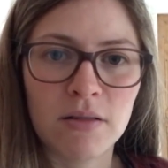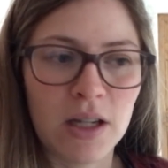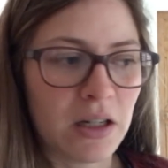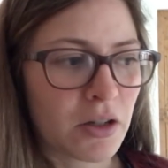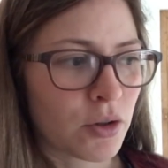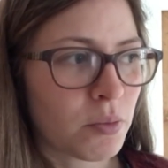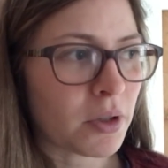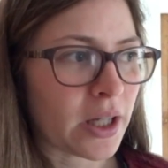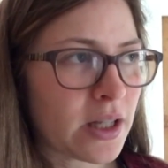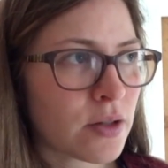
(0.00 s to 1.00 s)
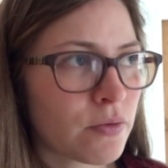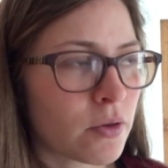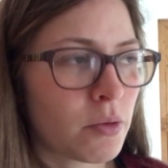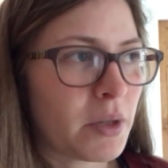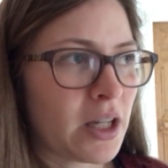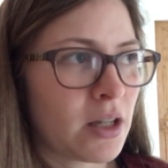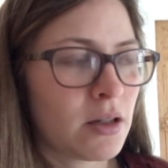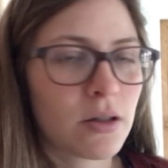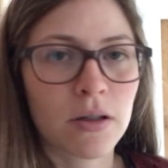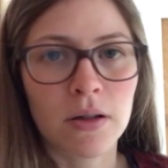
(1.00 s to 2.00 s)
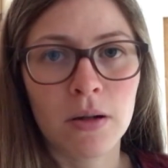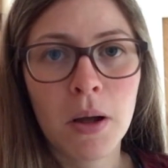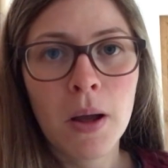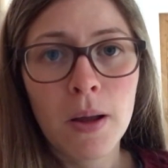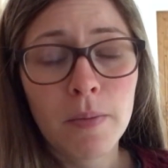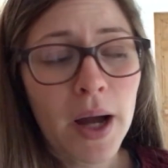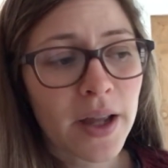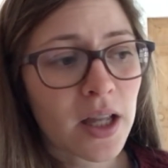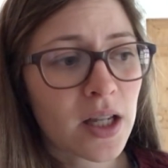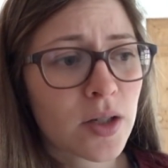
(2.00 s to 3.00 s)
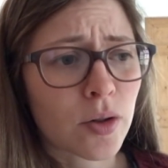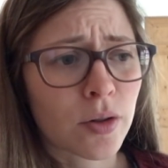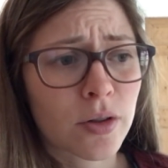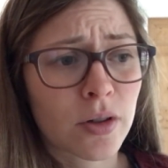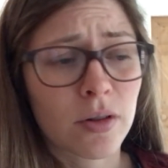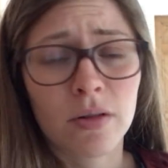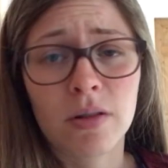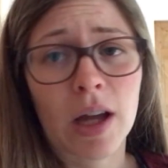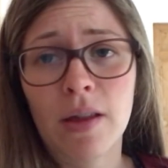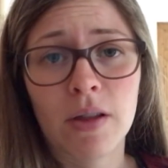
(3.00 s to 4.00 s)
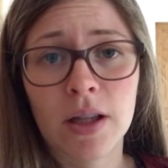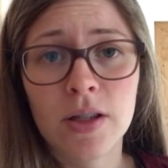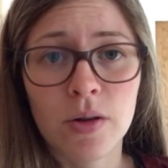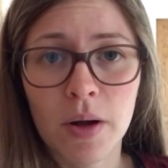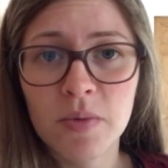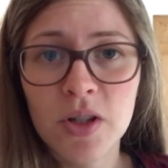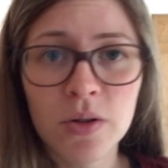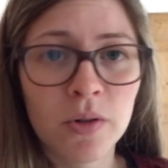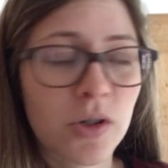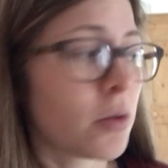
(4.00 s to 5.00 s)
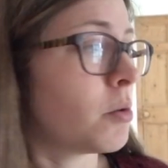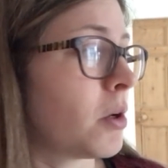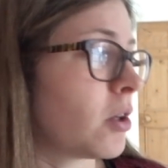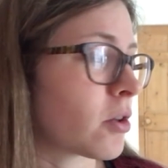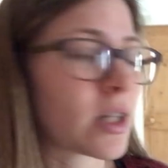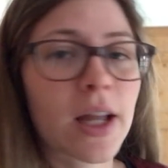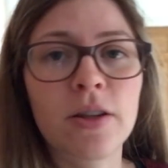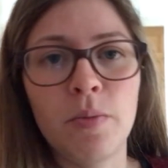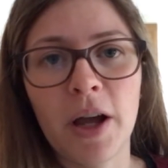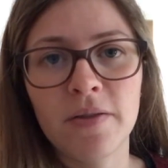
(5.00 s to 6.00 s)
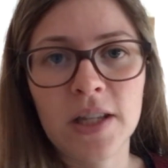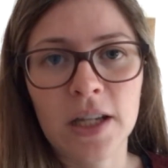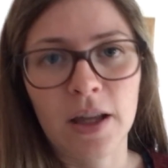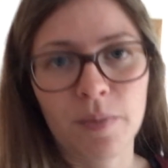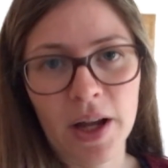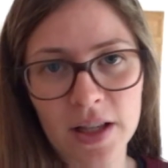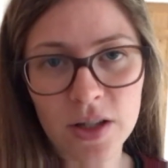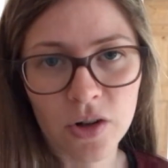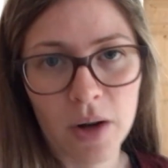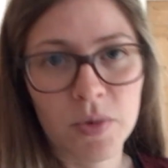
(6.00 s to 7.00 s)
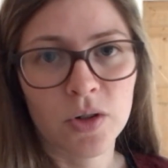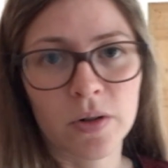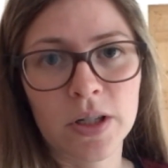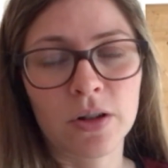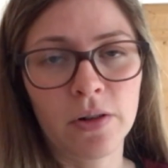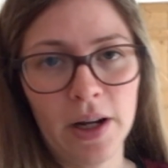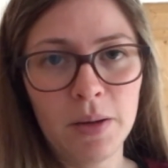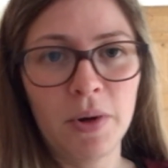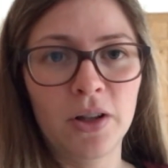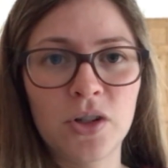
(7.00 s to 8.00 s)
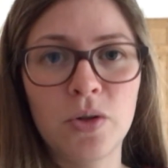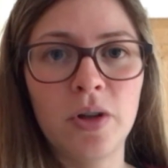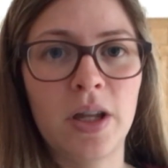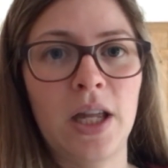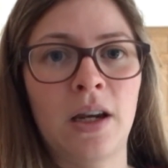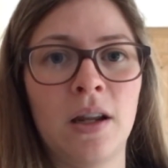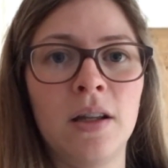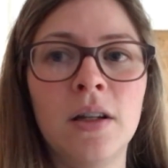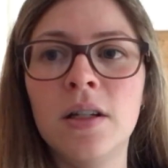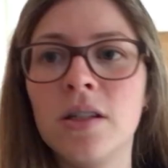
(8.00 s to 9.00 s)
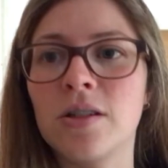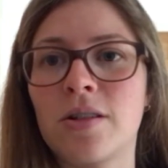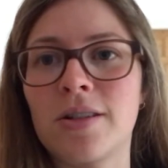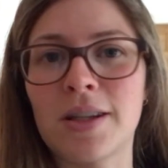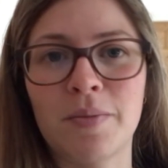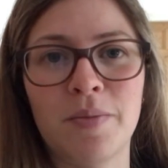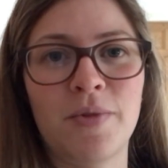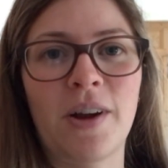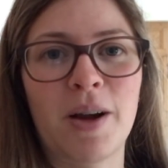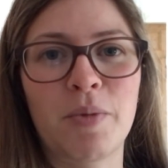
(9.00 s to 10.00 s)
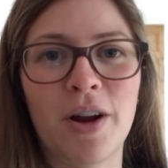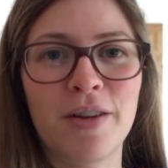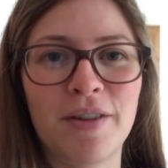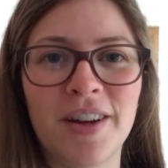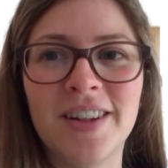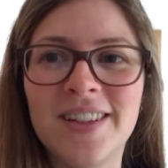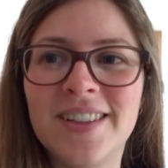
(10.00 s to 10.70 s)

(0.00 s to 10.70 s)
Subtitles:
in a good place for me to package or to get things. So I'm just going to show you what it looks like. You might have seen it in my Instagram stories already, but I'll show you again just because I'm very proud of it.